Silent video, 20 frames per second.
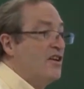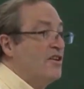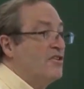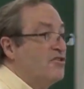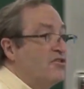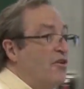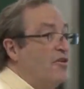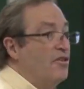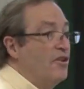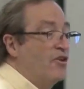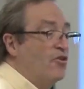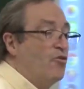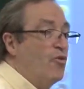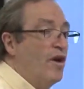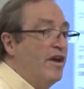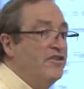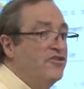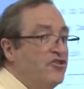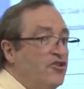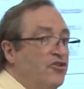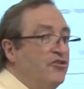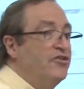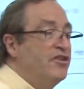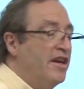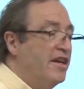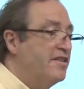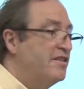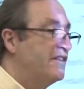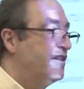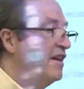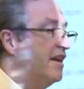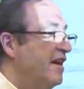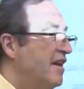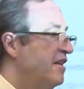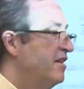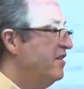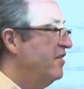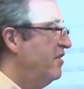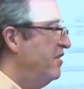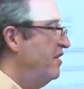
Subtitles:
So in the quiz you just did,